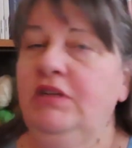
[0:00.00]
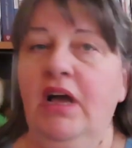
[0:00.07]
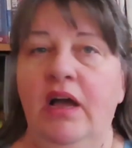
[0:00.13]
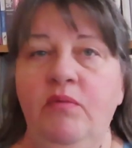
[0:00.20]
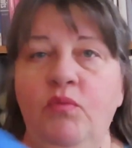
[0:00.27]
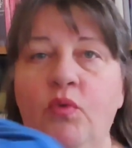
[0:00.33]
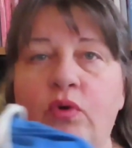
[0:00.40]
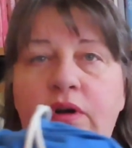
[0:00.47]

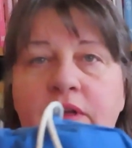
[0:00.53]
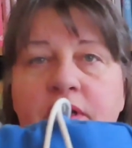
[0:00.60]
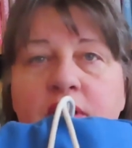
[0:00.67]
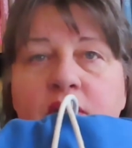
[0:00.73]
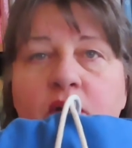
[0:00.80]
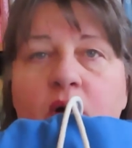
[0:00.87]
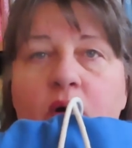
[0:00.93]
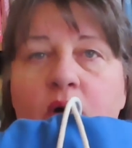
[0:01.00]
time
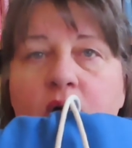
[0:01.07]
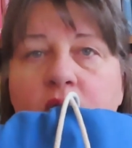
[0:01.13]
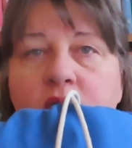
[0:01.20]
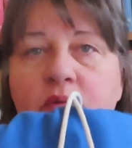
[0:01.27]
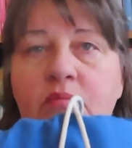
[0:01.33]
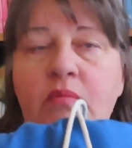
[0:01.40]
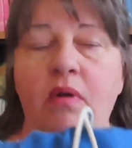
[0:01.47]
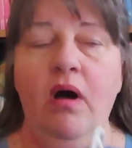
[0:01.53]
working on
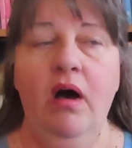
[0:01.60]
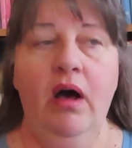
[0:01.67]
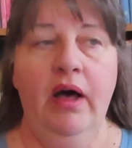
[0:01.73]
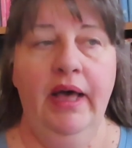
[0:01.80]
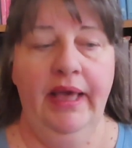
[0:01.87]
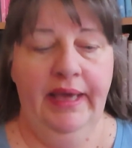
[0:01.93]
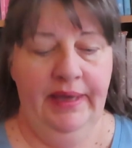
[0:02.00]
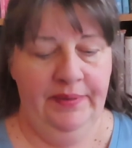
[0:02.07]

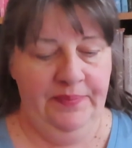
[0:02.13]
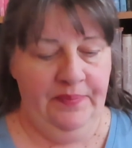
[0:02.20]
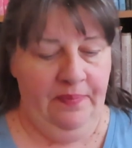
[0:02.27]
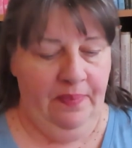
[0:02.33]
my